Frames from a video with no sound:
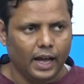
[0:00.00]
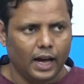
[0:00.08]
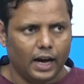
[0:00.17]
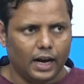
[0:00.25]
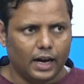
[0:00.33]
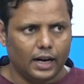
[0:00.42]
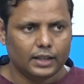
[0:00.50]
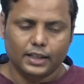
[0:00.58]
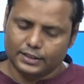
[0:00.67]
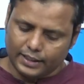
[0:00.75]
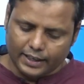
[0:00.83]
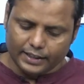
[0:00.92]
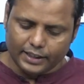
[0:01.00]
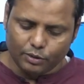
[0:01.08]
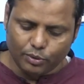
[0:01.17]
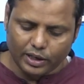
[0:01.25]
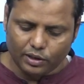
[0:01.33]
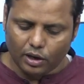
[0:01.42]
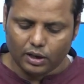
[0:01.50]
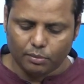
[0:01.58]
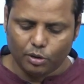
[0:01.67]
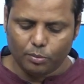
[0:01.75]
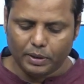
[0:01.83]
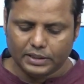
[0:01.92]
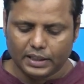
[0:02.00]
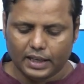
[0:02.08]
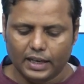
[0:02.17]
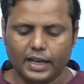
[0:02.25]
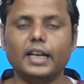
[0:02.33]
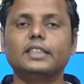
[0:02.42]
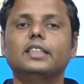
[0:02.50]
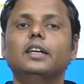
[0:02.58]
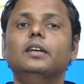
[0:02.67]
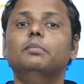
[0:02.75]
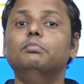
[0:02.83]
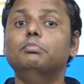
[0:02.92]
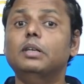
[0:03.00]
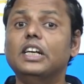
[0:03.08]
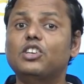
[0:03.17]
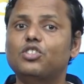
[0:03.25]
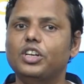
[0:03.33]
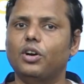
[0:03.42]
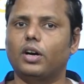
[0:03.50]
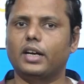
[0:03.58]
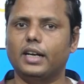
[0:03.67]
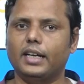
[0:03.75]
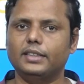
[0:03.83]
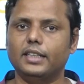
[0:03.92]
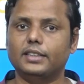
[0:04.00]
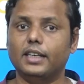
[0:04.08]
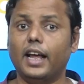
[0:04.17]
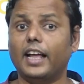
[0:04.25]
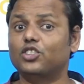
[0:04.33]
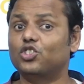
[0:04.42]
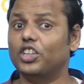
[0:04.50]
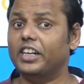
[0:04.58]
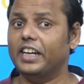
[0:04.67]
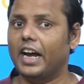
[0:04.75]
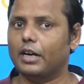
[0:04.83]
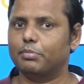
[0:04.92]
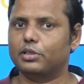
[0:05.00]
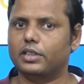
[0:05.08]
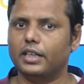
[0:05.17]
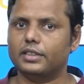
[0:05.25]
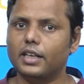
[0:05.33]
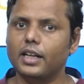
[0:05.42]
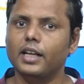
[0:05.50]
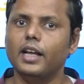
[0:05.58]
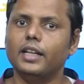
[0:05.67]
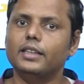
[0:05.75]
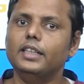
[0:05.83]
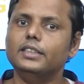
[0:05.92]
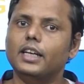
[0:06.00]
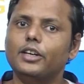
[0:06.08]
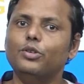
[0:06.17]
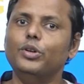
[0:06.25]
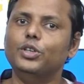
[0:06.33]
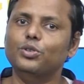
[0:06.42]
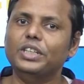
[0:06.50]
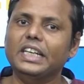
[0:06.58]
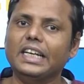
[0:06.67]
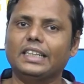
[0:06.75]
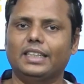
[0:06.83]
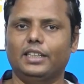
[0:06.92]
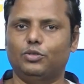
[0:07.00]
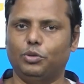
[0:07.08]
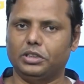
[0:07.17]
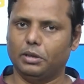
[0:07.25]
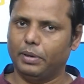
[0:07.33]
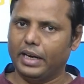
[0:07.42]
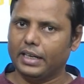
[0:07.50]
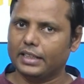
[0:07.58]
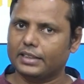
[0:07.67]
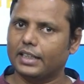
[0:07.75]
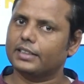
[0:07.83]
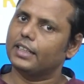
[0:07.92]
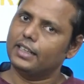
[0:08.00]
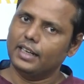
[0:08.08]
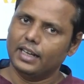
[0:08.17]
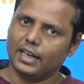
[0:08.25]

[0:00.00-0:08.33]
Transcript: The second thing we can talk about basically is the military organization and city administration. These are two unique things which are being discussed in